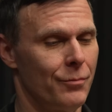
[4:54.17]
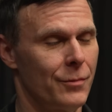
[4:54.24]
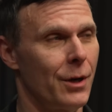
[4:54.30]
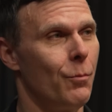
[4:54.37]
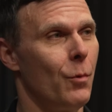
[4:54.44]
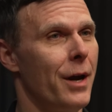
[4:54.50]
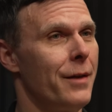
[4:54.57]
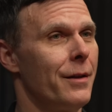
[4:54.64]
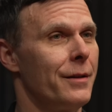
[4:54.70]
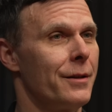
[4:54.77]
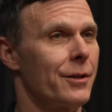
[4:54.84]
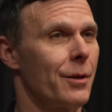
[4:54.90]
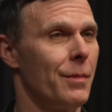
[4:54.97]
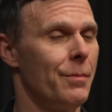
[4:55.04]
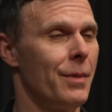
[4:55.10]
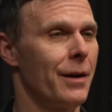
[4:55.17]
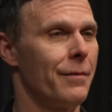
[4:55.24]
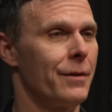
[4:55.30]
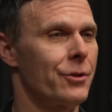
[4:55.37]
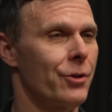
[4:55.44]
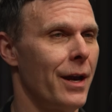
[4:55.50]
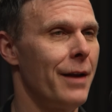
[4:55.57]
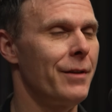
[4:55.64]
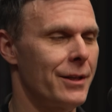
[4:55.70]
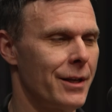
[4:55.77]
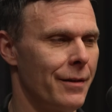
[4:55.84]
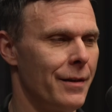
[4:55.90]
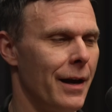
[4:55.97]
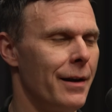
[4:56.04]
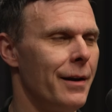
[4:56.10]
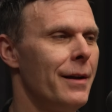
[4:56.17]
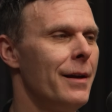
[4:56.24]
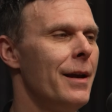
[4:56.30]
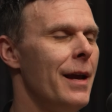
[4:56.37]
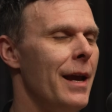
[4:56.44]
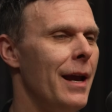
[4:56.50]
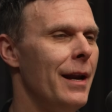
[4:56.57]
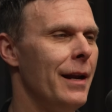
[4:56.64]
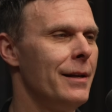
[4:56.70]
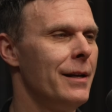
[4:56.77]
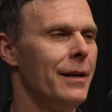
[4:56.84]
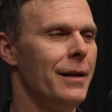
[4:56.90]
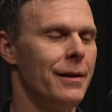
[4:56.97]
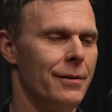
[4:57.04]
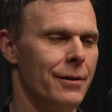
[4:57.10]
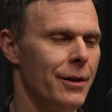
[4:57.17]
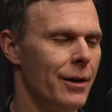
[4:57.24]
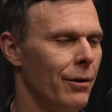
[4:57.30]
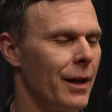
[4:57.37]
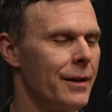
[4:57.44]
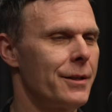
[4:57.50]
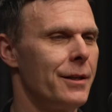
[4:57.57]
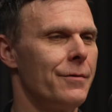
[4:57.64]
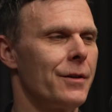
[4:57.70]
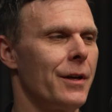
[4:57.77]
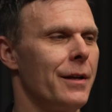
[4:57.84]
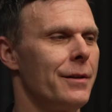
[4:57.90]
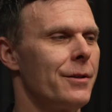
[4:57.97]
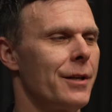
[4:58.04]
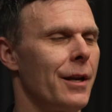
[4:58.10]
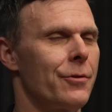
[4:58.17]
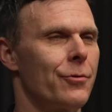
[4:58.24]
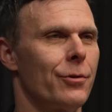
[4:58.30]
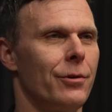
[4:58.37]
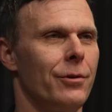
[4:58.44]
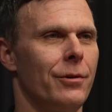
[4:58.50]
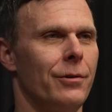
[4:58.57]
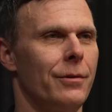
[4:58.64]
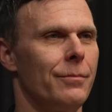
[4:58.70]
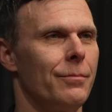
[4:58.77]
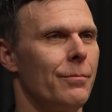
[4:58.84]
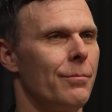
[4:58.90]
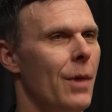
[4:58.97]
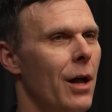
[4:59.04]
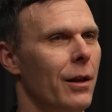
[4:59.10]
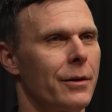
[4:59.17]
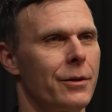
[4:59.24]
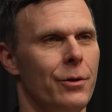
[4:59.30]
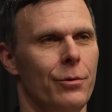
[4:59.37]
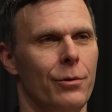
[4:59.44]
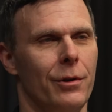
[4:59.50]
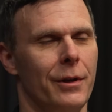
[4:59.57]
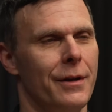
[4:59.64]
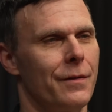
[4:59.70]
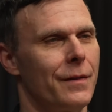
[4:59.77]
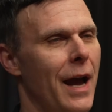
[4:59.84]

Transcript: some way that this could be beneficial. Having said that, NAD, you know, like Steve said, central molecule in